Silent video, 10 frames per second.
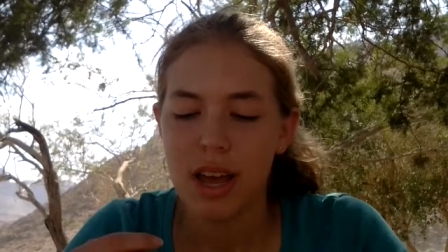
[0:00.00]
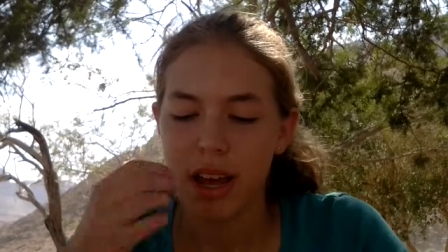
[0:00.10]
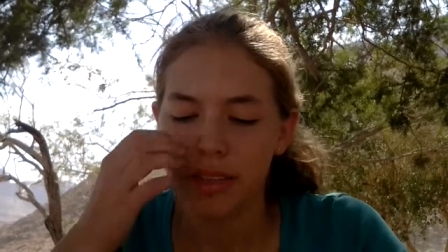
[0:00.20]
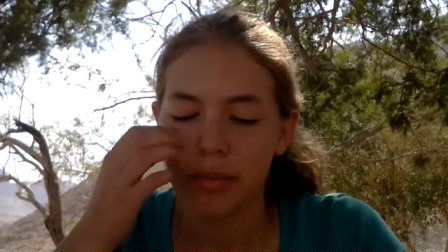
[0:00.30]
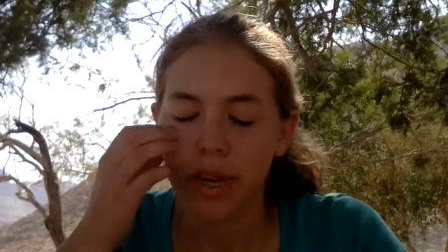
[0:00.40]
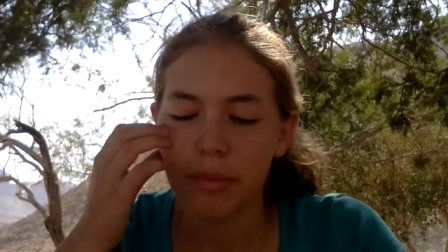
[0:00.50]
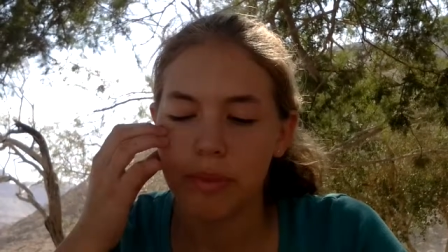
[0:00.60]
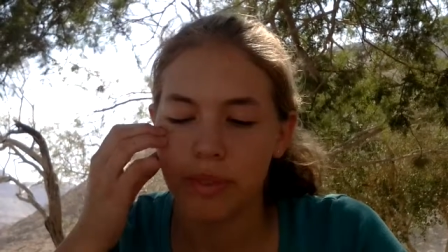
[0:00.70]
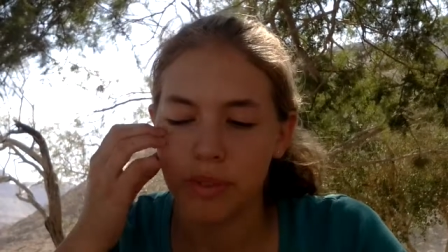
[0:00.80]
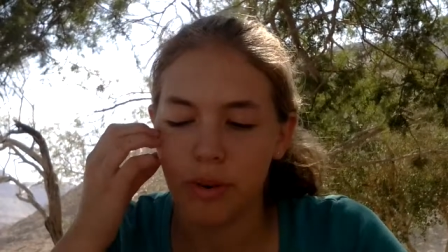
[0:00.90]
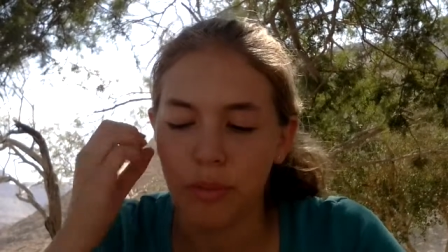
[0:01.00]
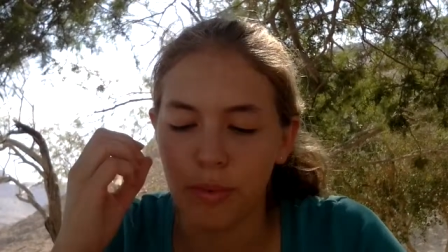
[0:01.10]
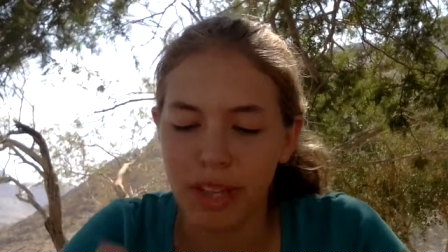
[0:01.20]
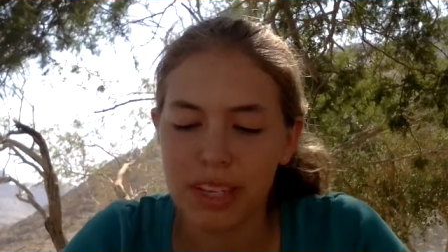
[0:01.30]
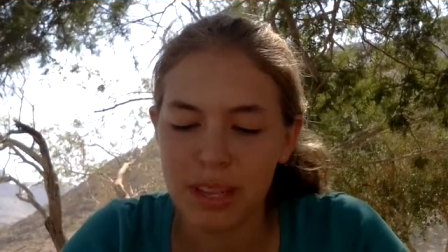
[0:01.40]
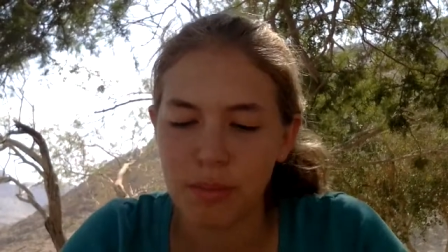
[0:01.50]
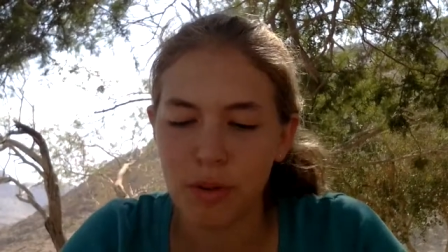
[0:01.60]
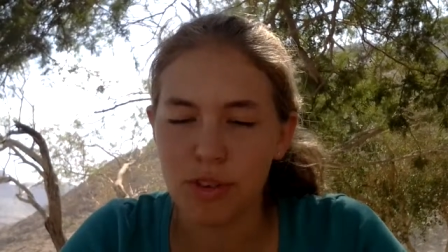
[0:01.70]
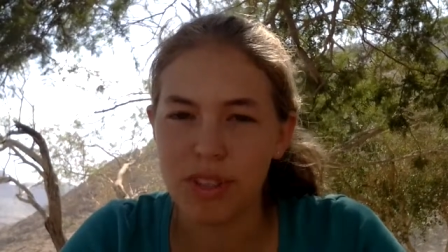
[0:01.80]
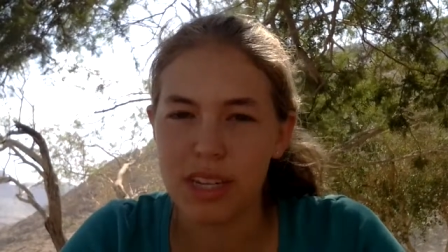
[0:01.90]
sometimes you don't realize it, but you
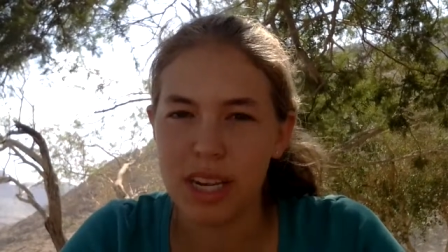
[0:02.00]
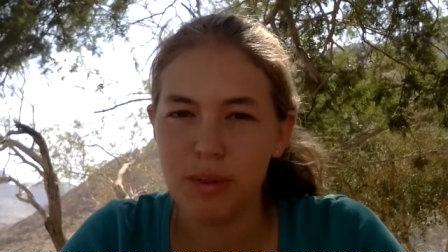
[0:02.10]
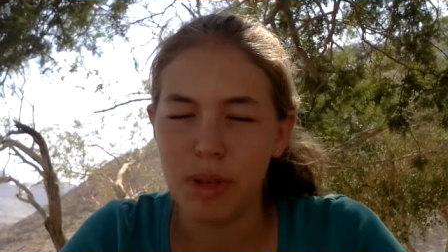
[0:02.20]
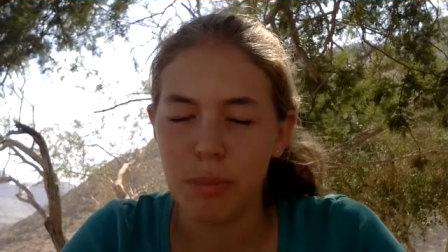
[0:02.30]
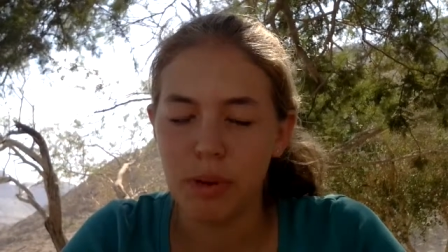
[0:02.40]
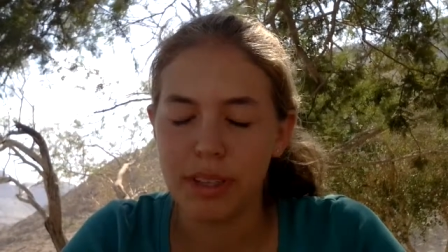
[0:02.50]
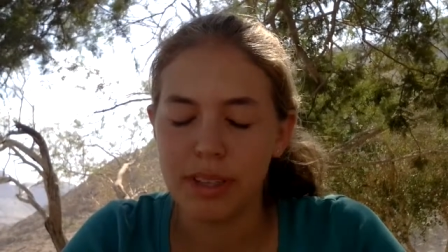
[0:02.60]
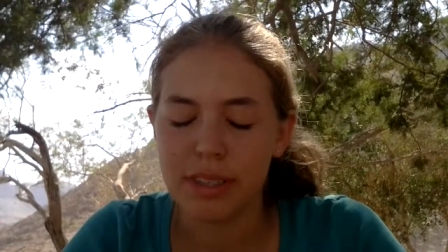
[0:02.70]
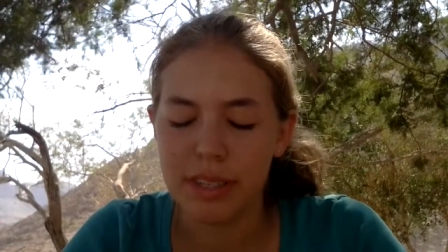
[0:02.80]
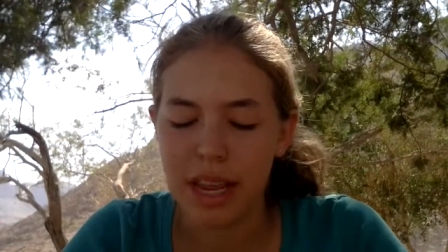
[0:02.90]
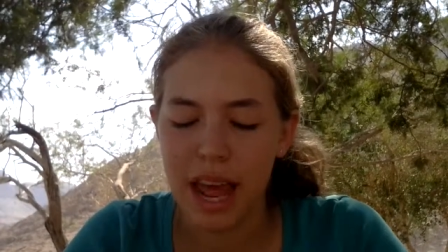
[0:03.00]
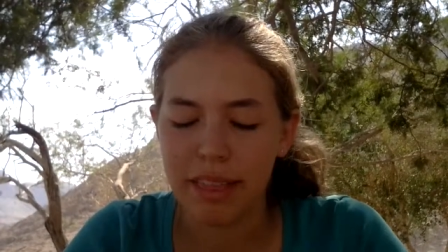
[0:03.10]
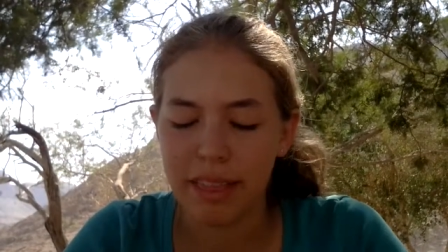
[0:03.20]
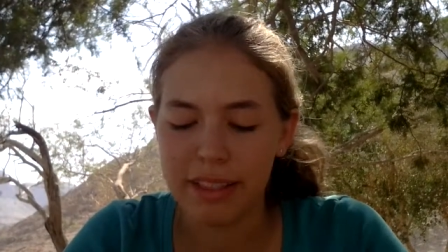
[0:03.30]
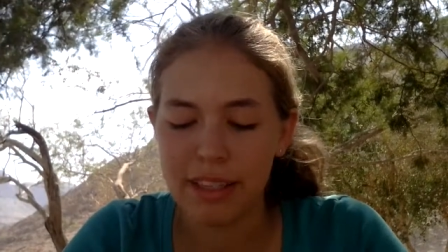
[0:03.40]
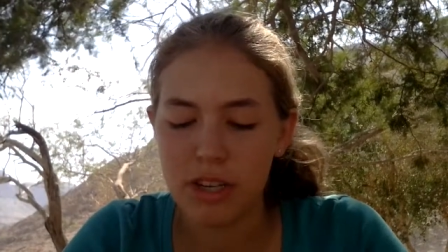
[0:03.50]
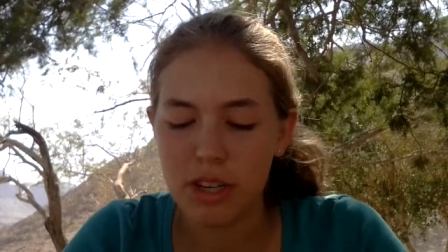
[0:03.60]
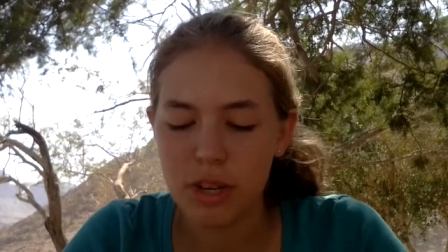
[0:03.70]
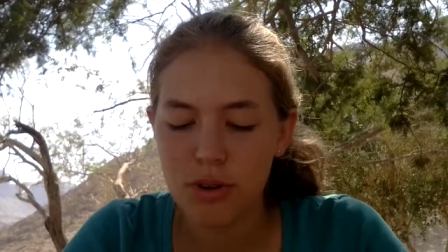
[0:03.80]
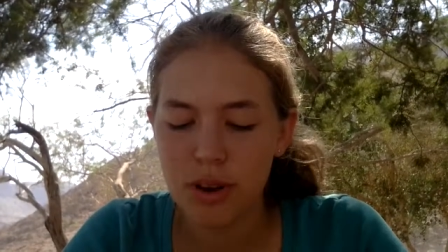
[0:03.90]
just need people to sit and listen to
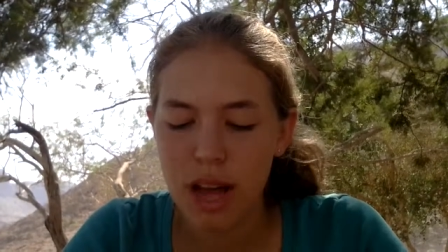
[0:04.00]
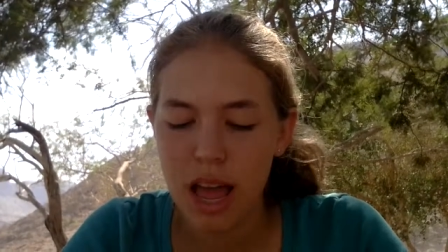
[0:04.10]
you,